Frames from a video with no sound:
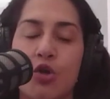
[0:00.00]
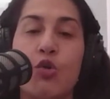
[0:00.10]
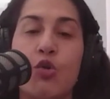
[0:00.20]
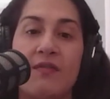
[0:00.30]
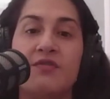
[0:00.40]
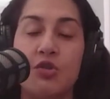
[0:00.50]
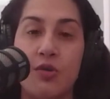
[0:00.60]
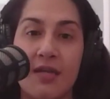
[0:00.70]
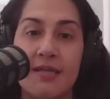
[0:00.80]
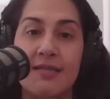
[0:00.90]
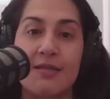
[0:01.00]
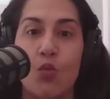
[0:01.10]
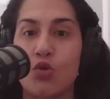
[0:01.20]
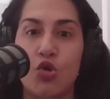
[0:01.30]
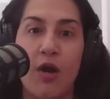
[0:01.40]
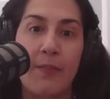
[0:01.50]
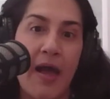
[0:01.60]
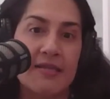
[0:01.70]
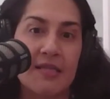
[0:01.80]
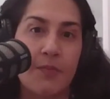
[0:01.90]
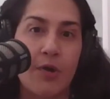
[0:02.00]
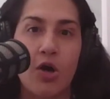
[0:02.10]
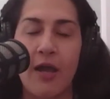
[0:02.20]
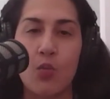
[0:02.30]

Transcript: no, you have to do this, try basketball.